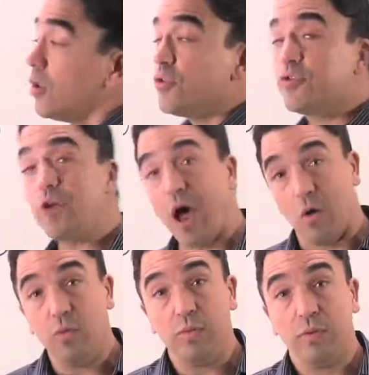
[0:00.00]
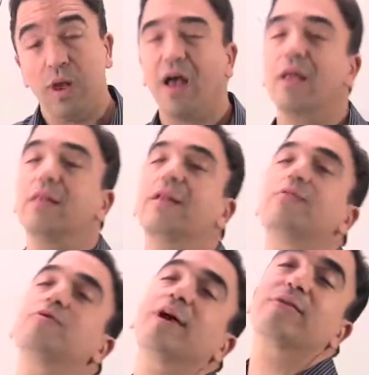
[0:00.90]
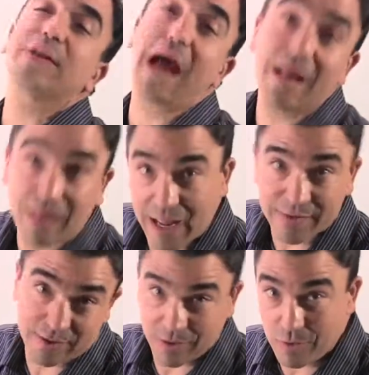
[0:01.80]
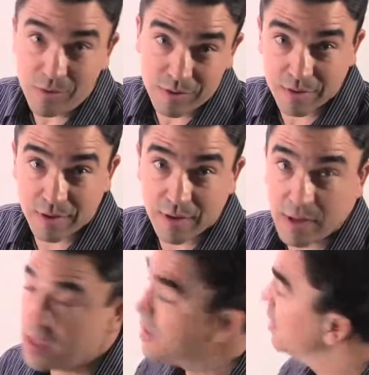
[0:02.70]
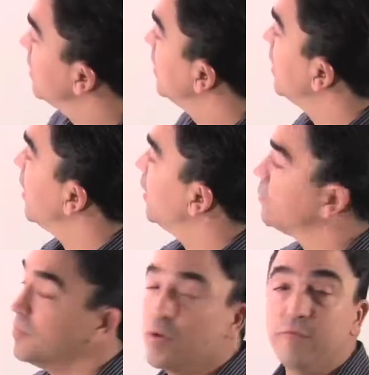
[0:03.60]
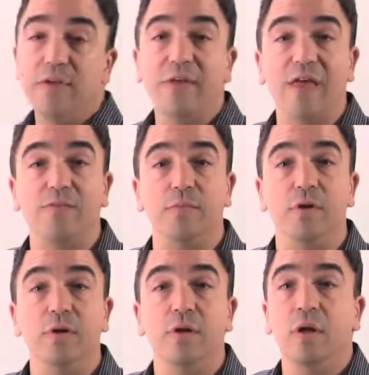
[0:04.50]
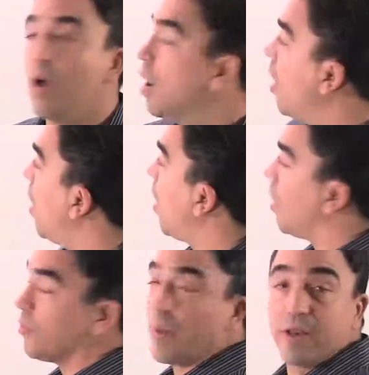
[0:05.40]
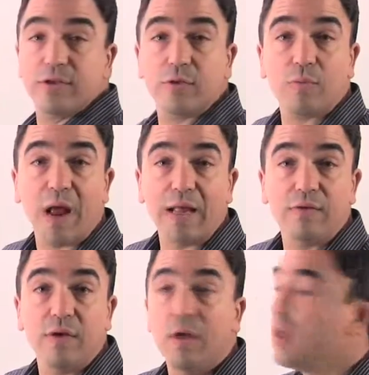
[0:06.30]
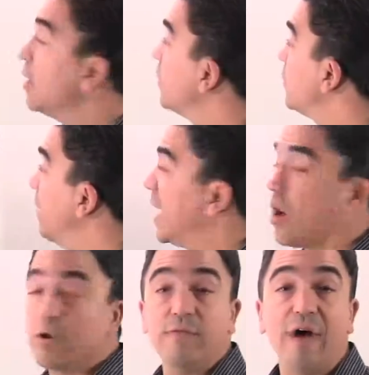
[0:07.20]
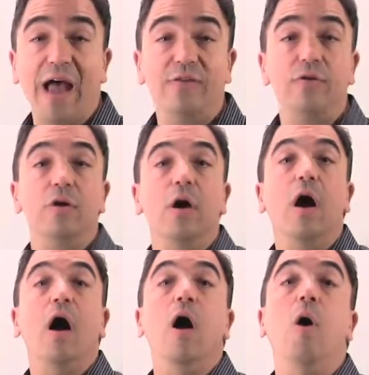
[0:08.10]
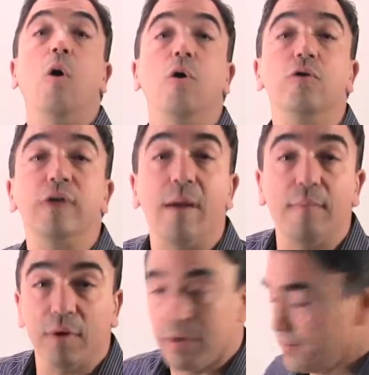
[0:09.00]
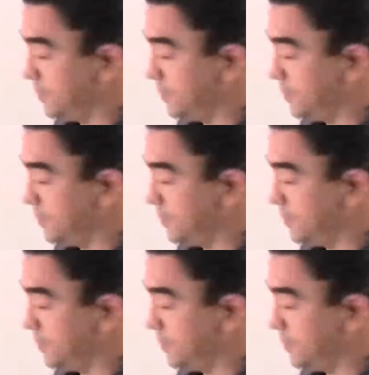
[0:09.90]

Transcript: So, a little trick that I like to do is move the decimal all the way to the right to make our divisor a whole number.